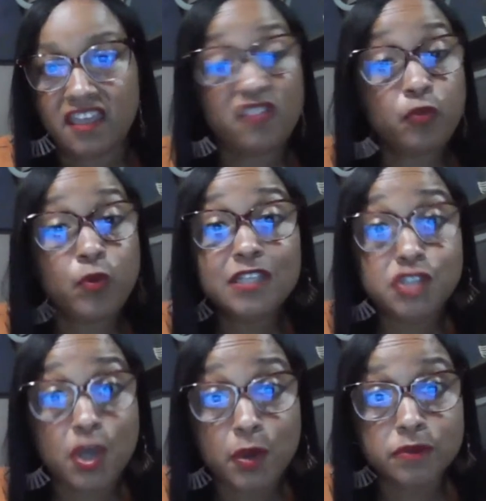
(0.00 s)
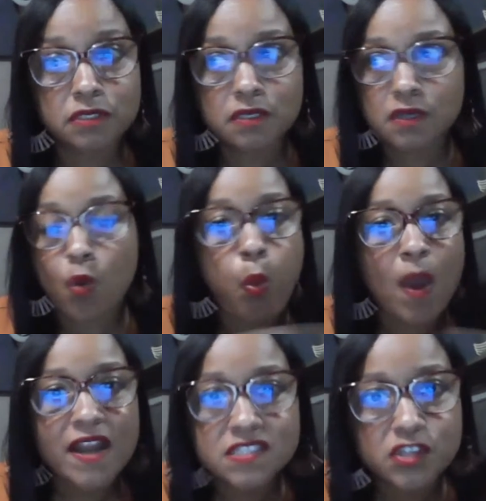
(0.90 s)
If we don't,
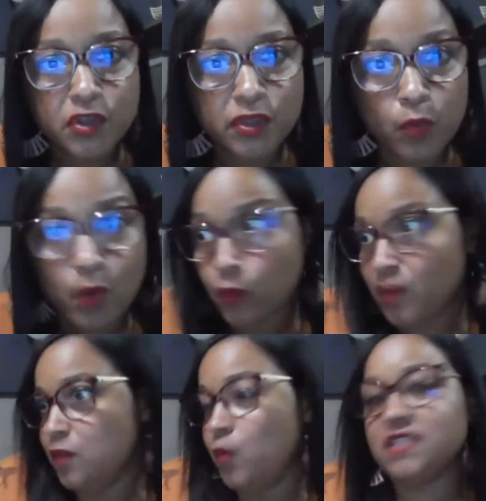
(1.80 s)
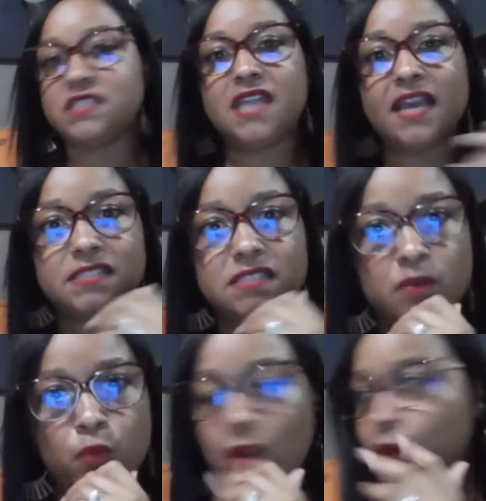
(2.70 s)
what is there going? What is the next?
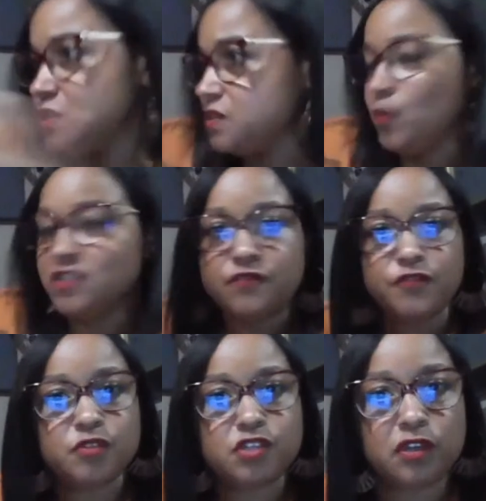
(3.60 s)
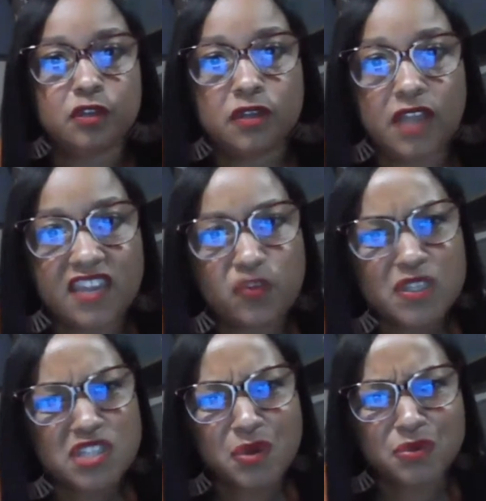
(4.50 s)
What's the future going to look like if
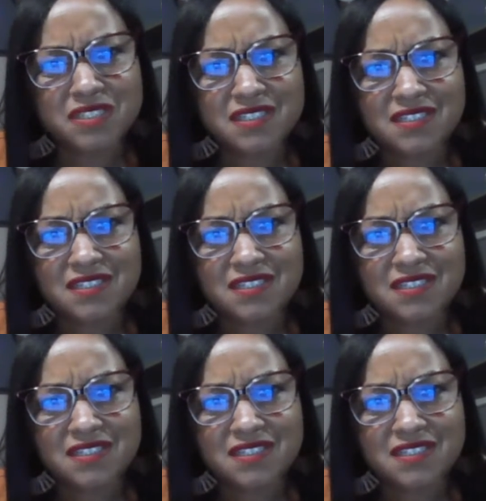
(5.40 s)
we don't?